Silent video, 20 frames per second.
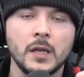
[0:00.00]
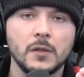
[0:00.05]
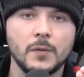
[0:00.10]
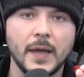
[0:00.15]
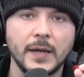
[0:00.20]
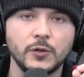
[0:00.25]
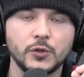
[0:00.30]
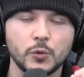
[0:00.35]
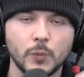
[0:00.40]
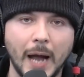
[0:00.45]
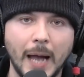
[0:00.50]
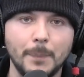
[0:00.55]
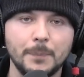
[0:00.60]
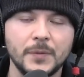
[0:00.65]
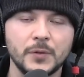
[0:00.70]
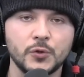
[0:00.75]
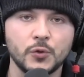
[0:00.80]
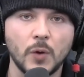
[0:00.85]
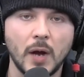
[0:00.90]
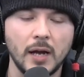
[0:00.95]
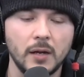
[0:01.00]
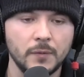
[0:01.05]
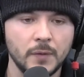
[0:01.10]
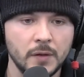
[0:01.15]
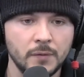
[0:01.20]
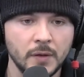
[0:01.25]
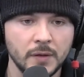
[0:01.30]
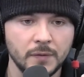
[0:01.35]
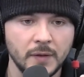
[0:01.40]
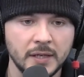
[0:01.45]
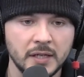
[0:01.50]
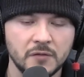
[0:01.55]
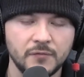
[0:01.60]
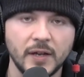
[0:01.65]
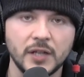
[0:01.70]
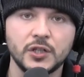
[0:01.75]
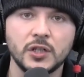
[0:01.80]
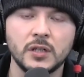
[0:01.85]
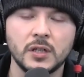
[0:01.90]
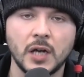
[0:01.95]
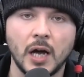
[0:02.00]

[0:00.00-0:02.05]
They dropped the trial. The conviction